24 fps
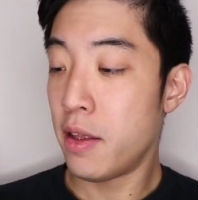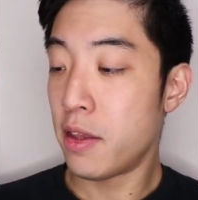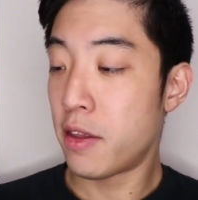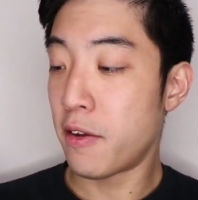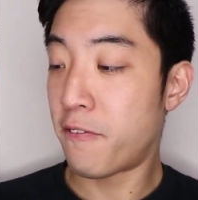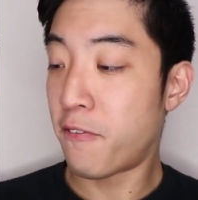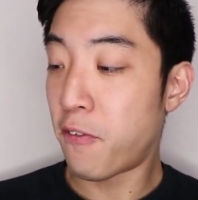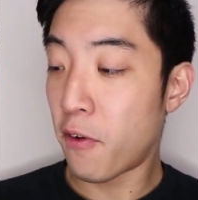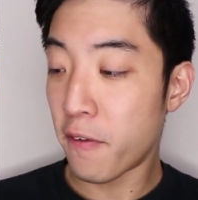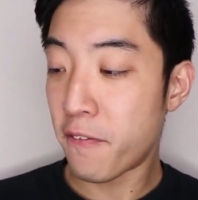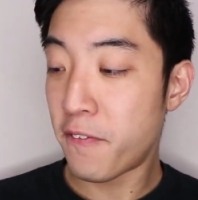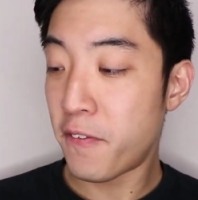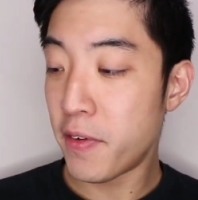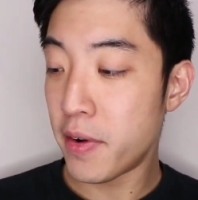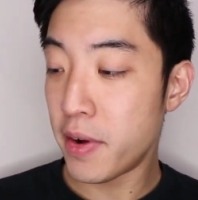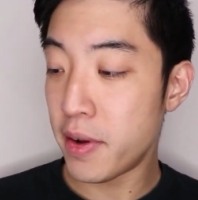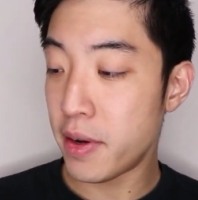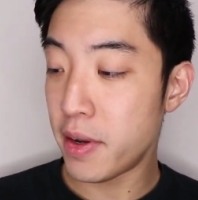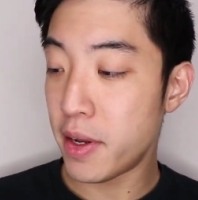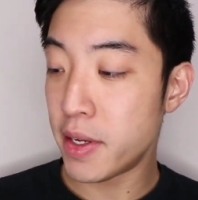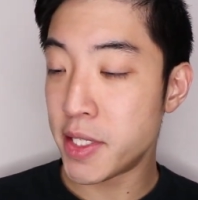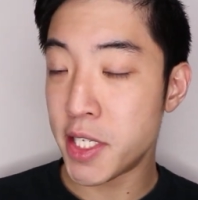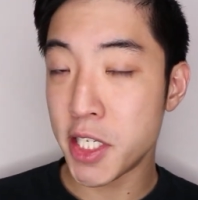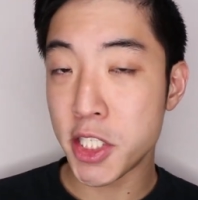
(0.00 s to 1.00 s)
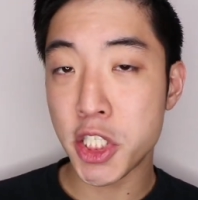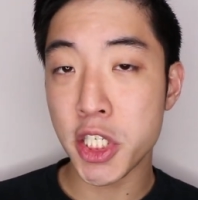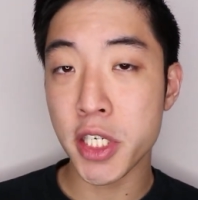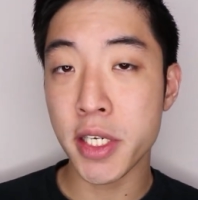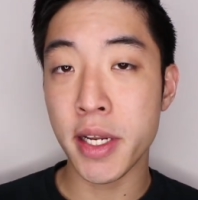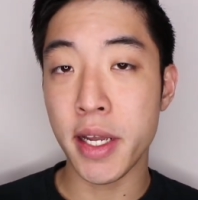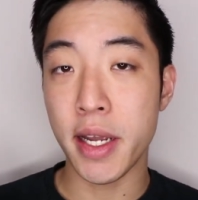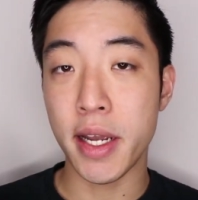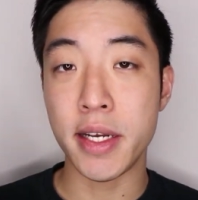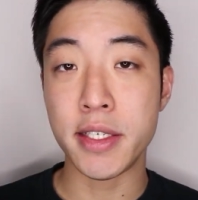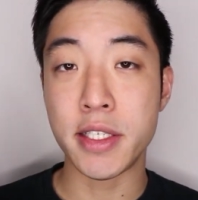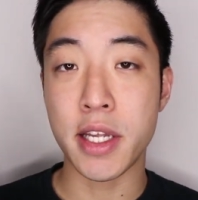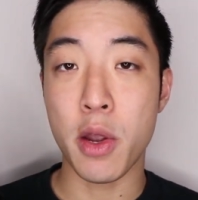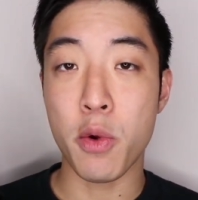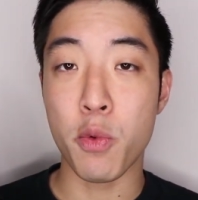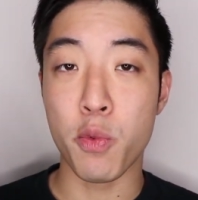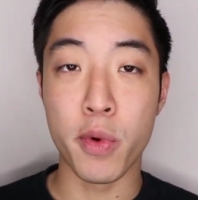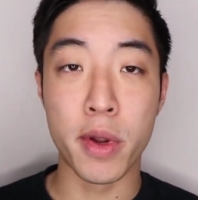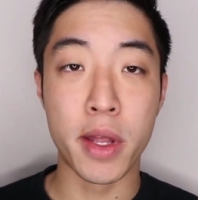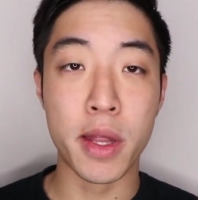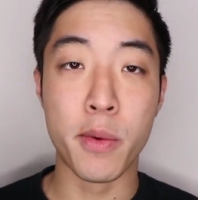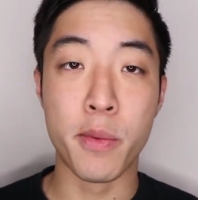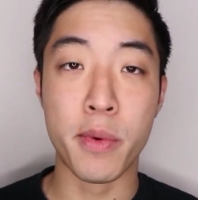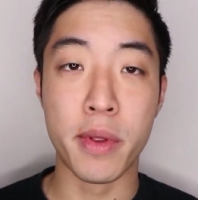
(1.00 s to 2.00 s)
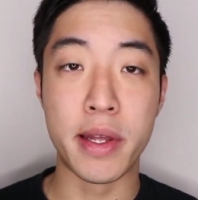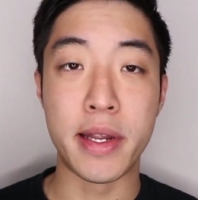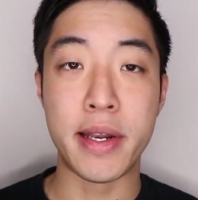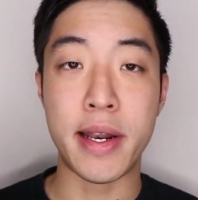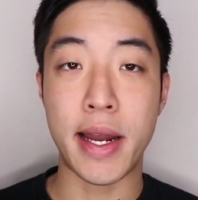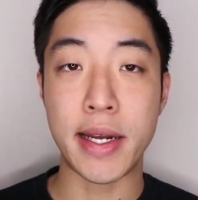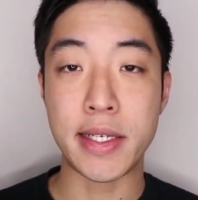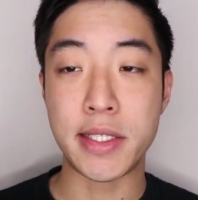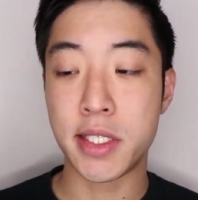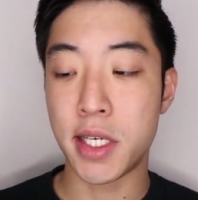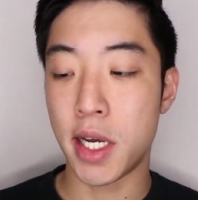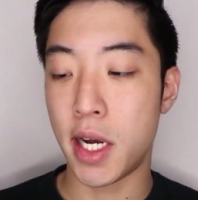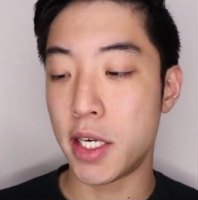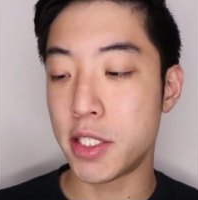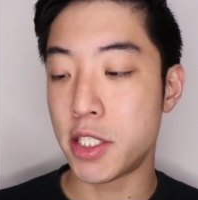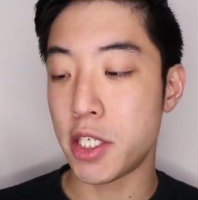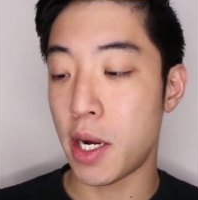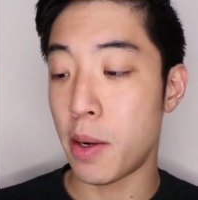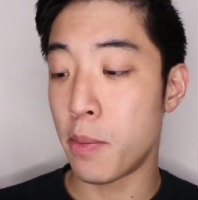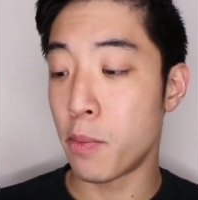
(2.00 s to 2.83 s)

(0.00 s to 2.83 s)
The forefoot addition is a really, really nice touch.